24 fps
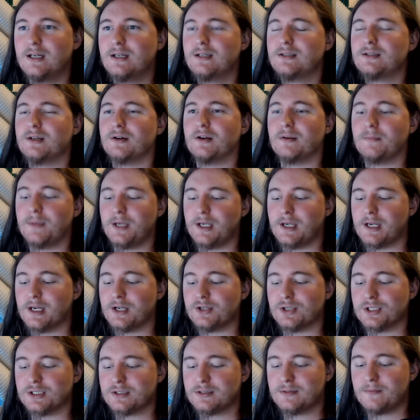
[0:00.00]
So to me, it
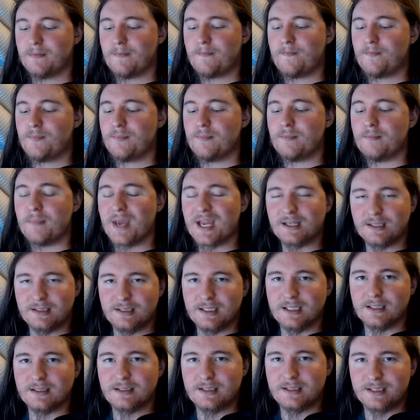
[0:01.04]
just makes
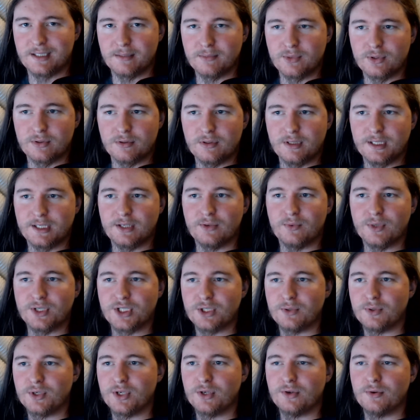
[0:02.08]
sense, similarly to what you
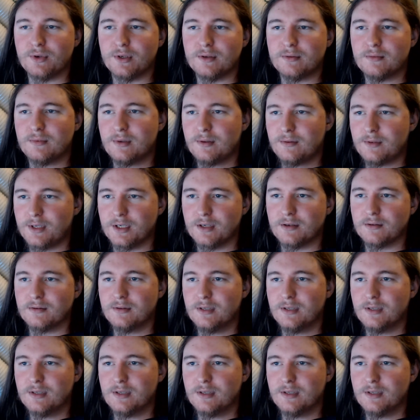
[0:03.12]
would do in, you know,